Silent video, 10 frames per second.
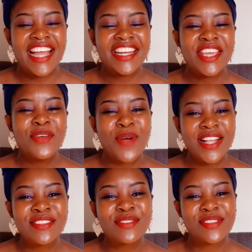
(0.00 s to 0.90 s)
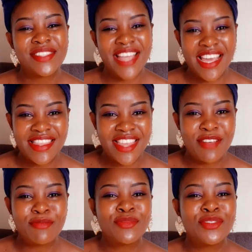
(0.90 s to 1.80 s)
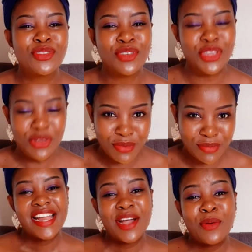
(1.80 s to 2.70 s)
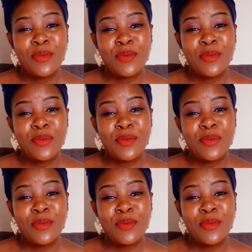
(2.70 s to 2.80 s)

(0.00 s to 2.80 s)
and he wants to send them to you